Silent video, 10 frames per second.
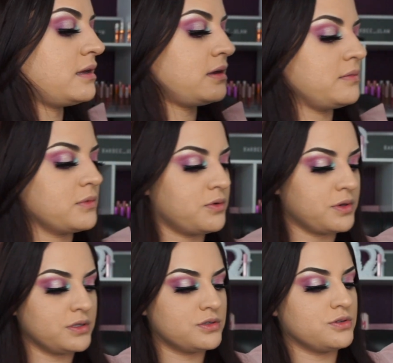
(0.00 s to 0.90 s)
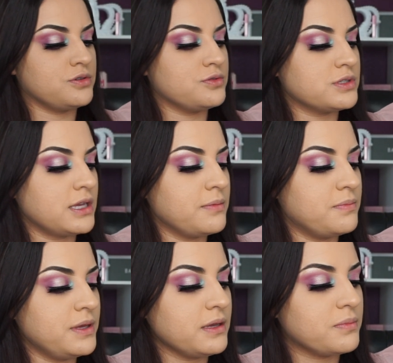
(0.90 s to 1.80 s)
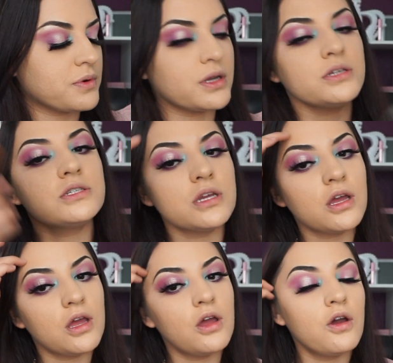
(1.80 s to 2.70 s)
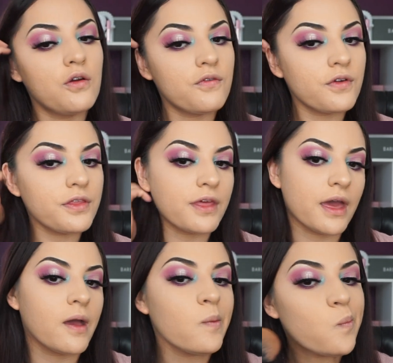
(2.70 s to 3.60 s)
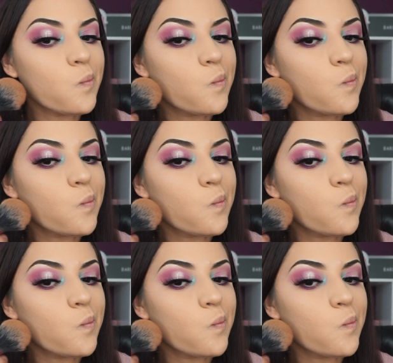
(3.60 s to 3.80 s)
I'm going to use a big brush for that.